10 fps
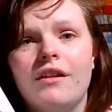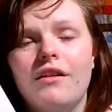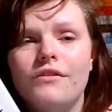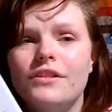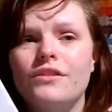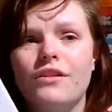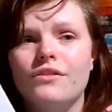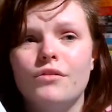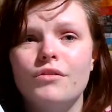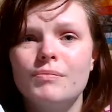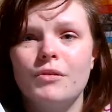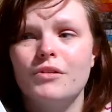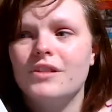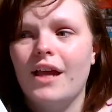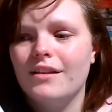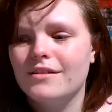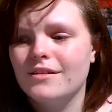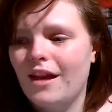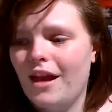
Lauren St. John's horse books, and